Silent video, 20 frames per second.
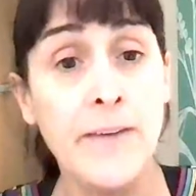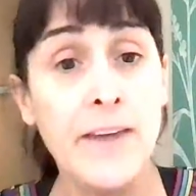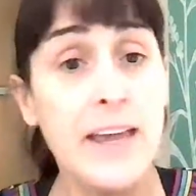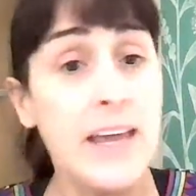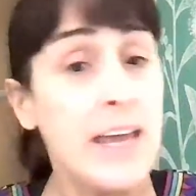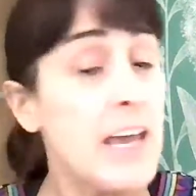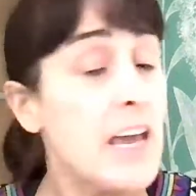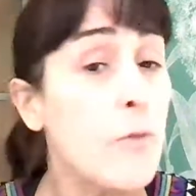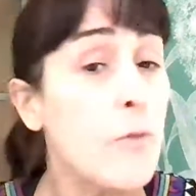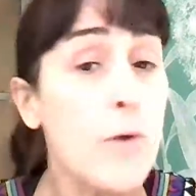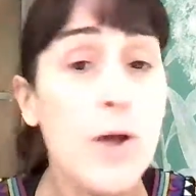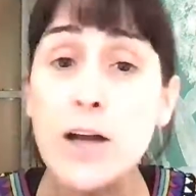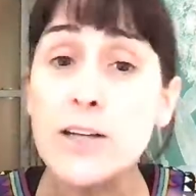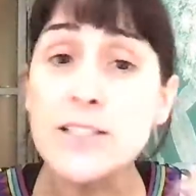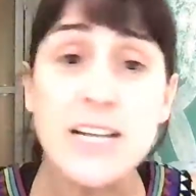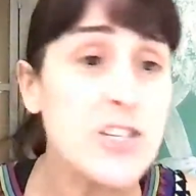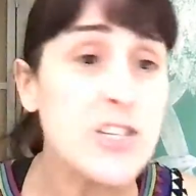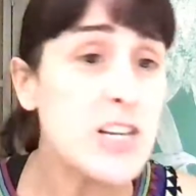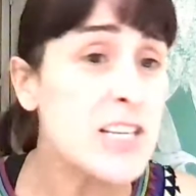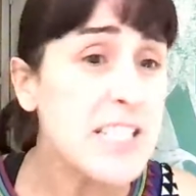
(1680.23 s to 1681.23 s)
if we aren't
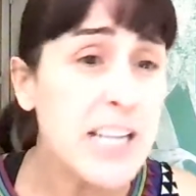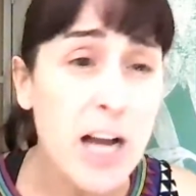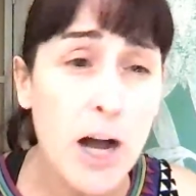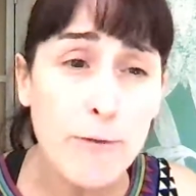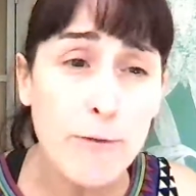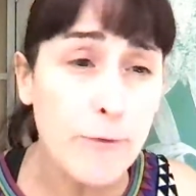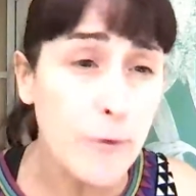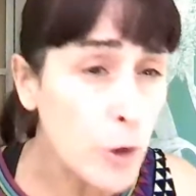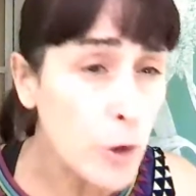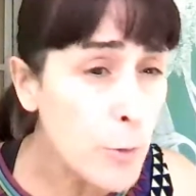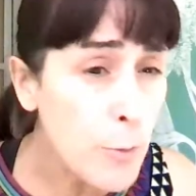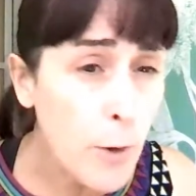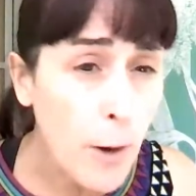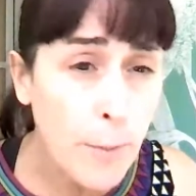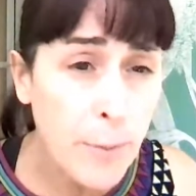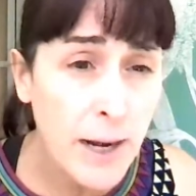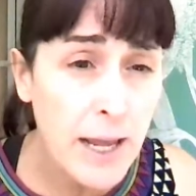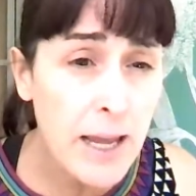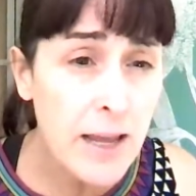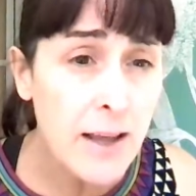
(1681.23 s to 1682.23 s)
digesting our food
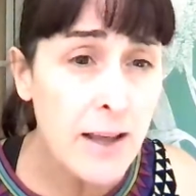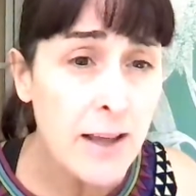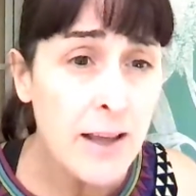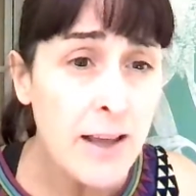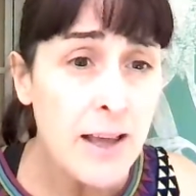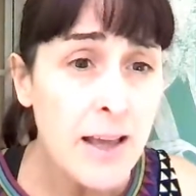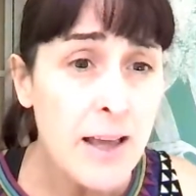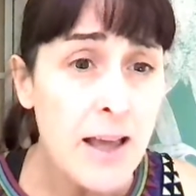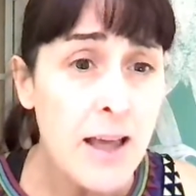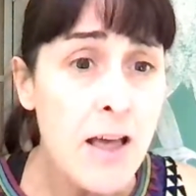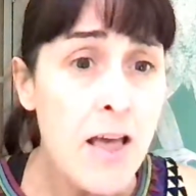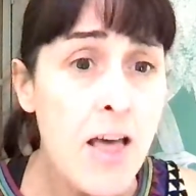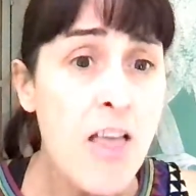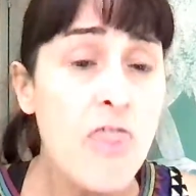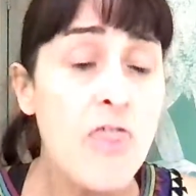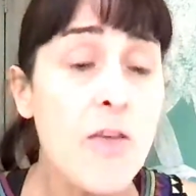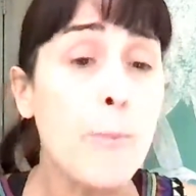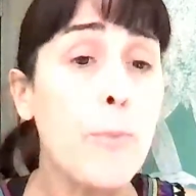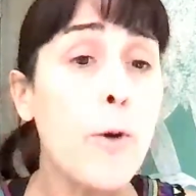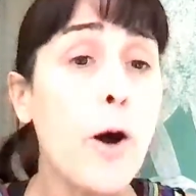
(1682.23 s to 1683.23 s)
properly,
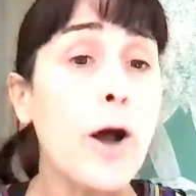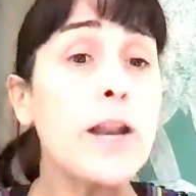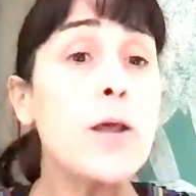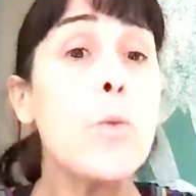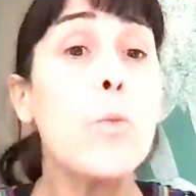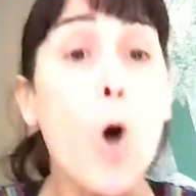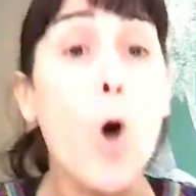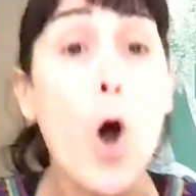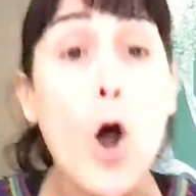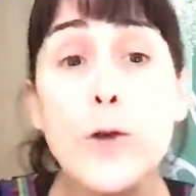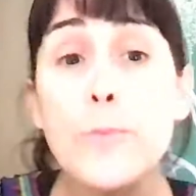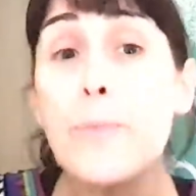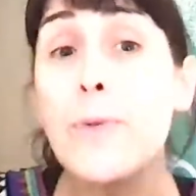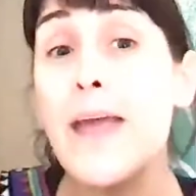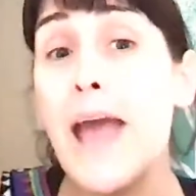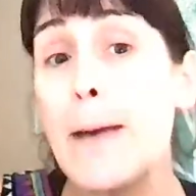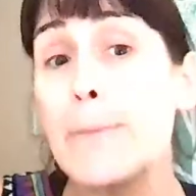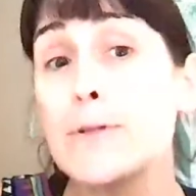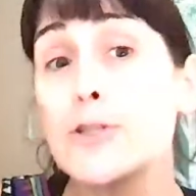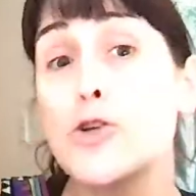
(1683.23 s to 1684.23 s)
the body won't be
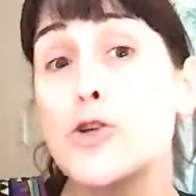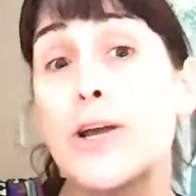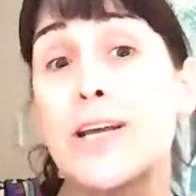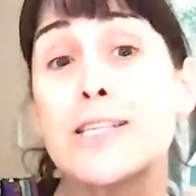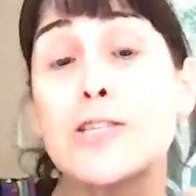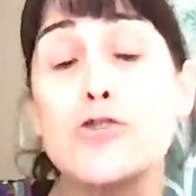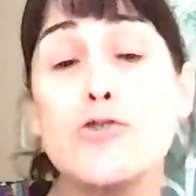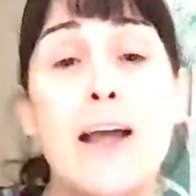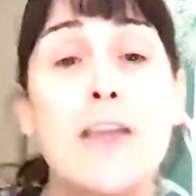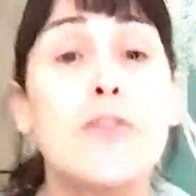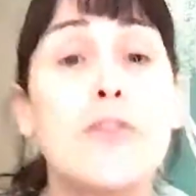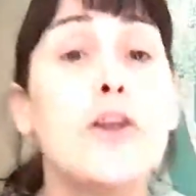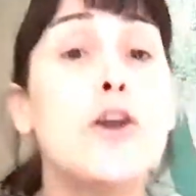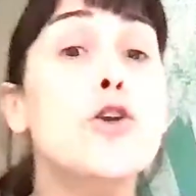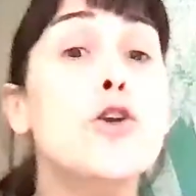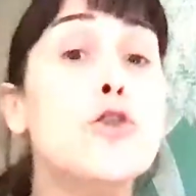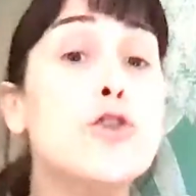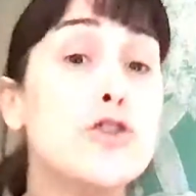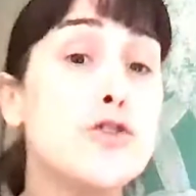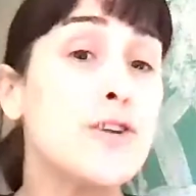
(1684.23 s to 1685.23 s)
able to extract the
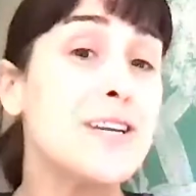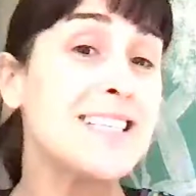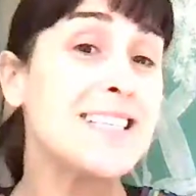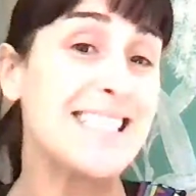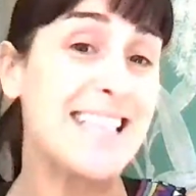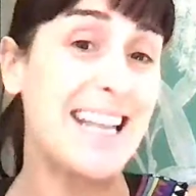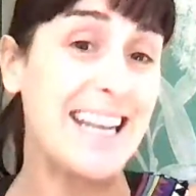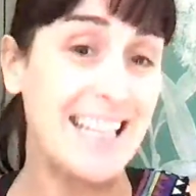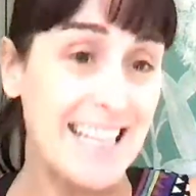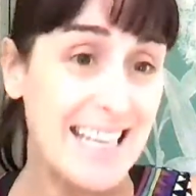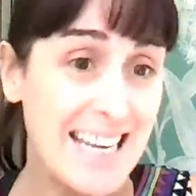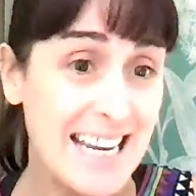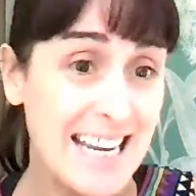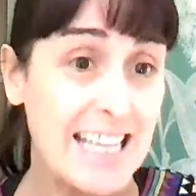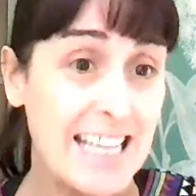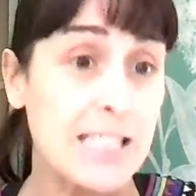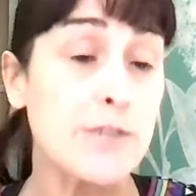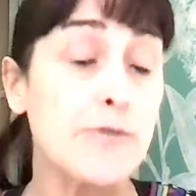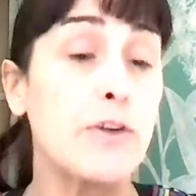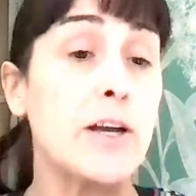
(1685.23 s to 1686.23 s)
nutrients that it
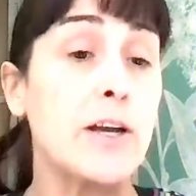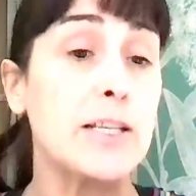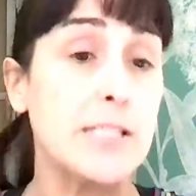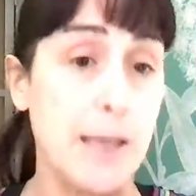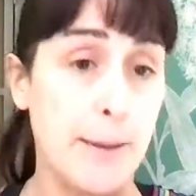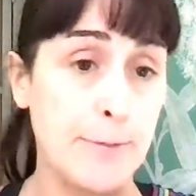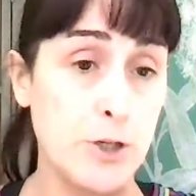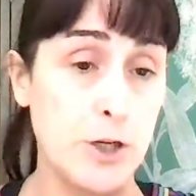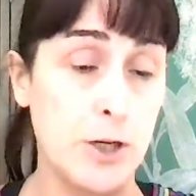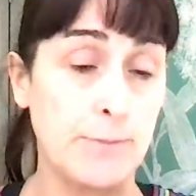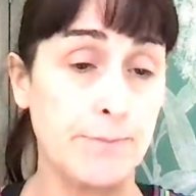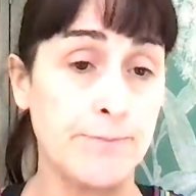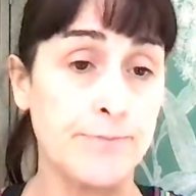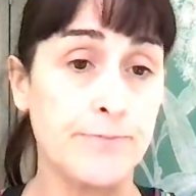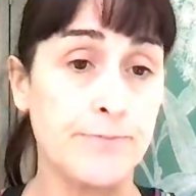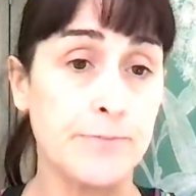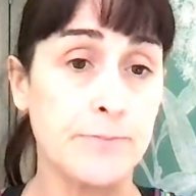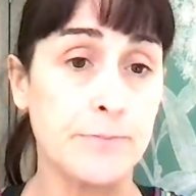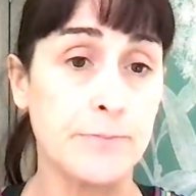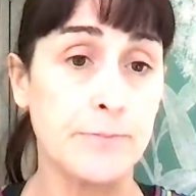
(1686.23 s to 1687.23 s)
needs for conception.
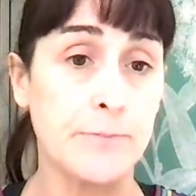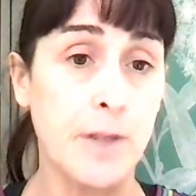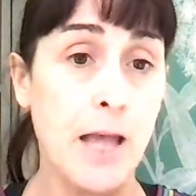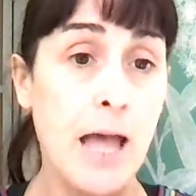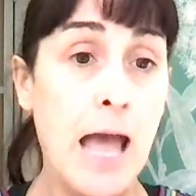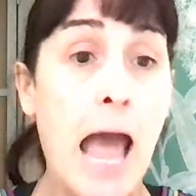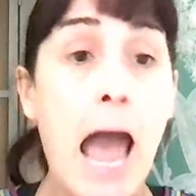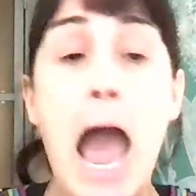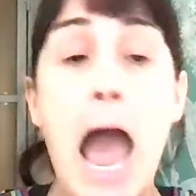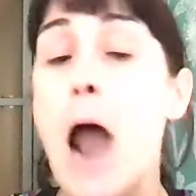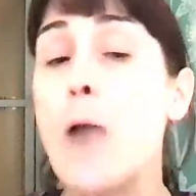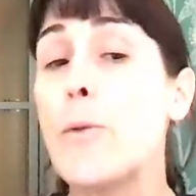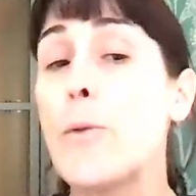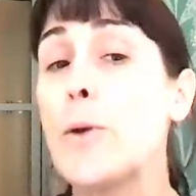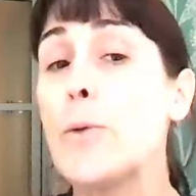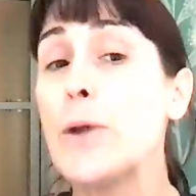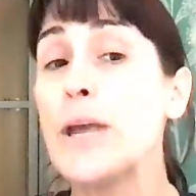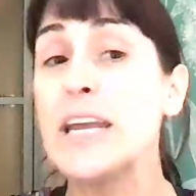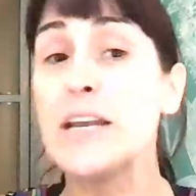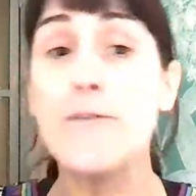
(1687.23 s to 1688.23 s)
And when
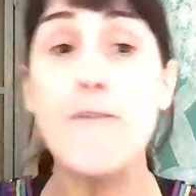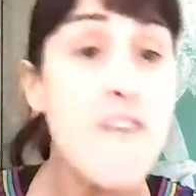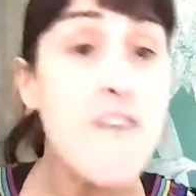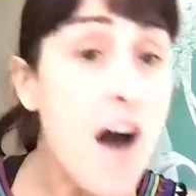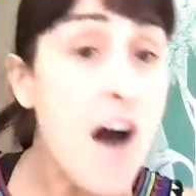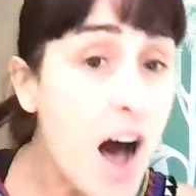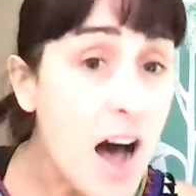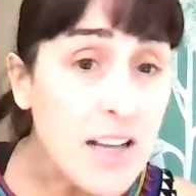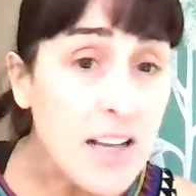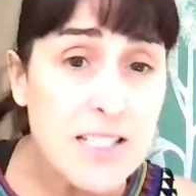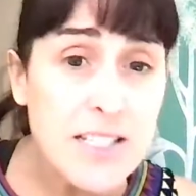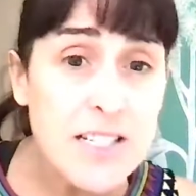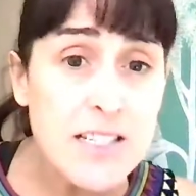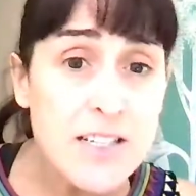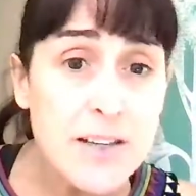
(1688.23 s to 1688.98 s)
we eat fast,